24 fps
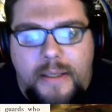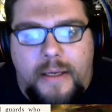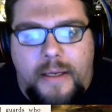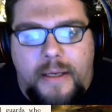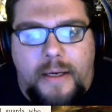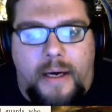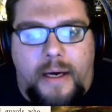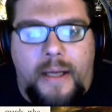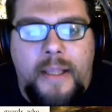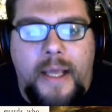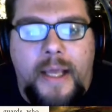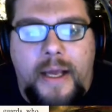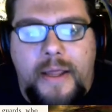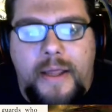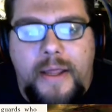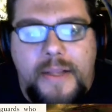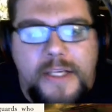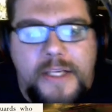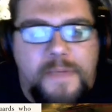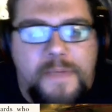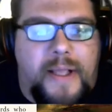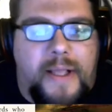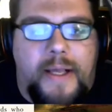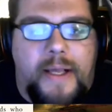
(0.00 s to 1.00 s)
Unlike other
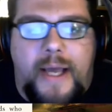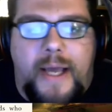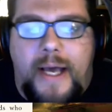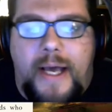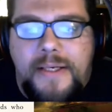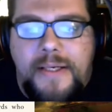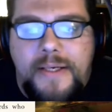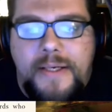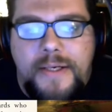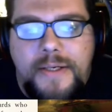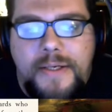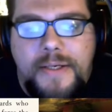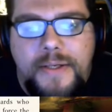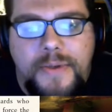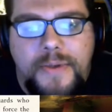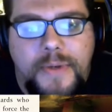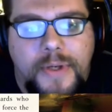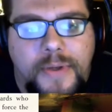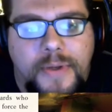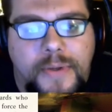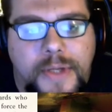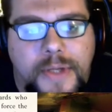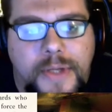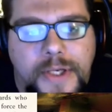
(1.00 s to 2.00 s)
spellcasters who can
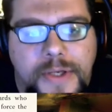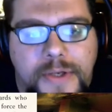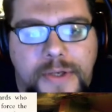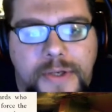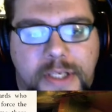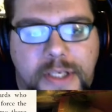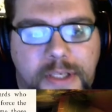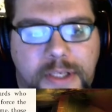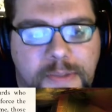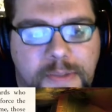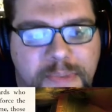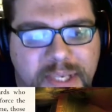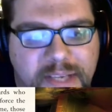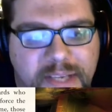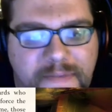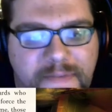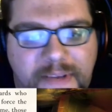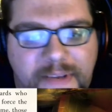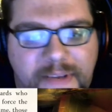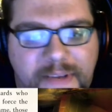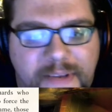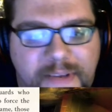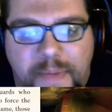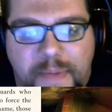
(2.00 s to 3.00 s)
only choose a specific
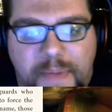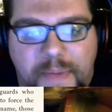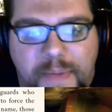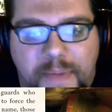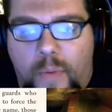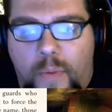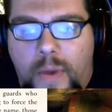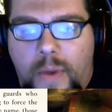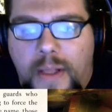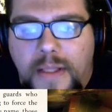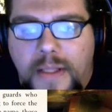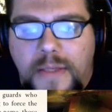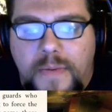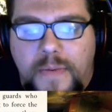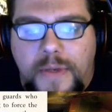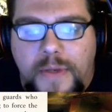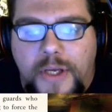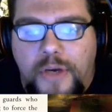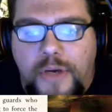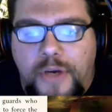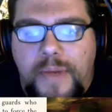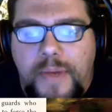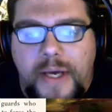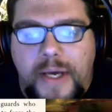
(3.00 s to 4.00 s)
spell once, when you
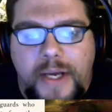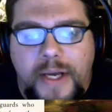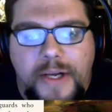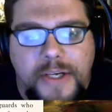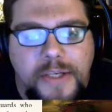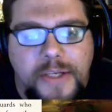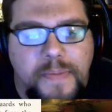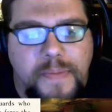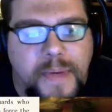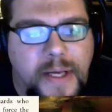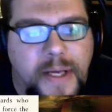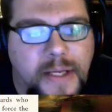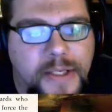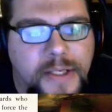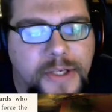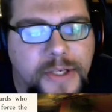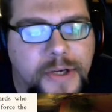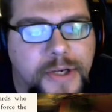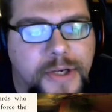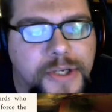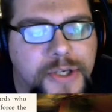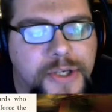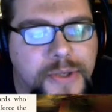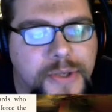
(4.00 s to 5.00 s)
pick your spells, you can
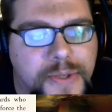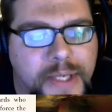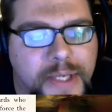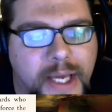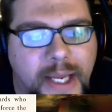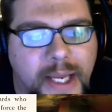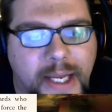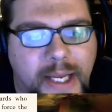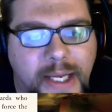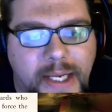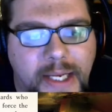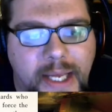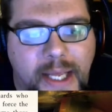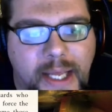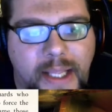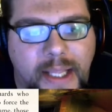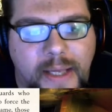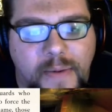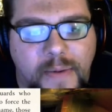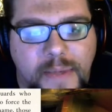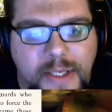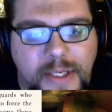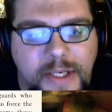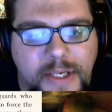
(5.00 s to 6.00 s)
choose any daily
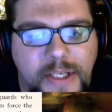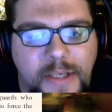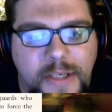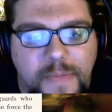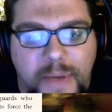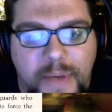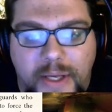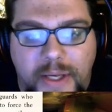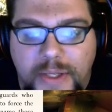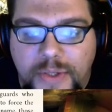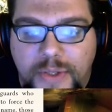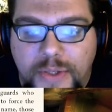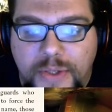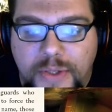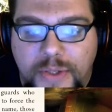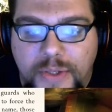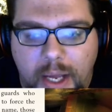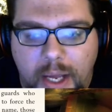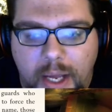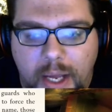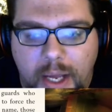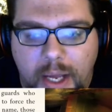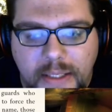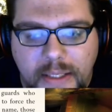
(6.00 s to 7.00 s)
wizard spell
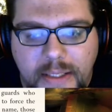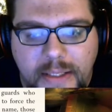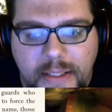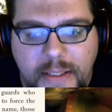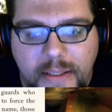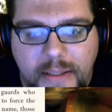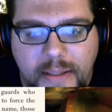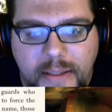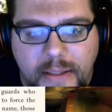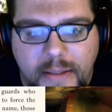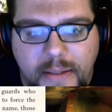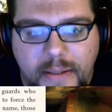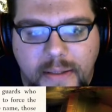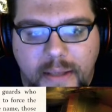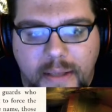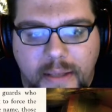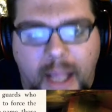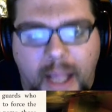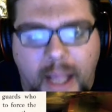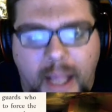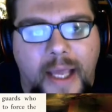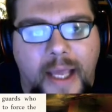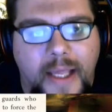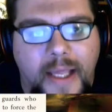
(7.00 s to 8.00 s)
twice.
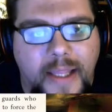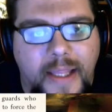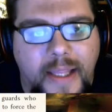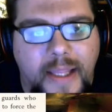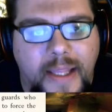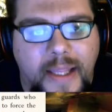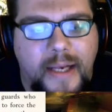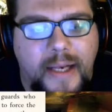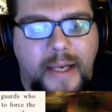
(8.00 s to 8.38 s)
I like that.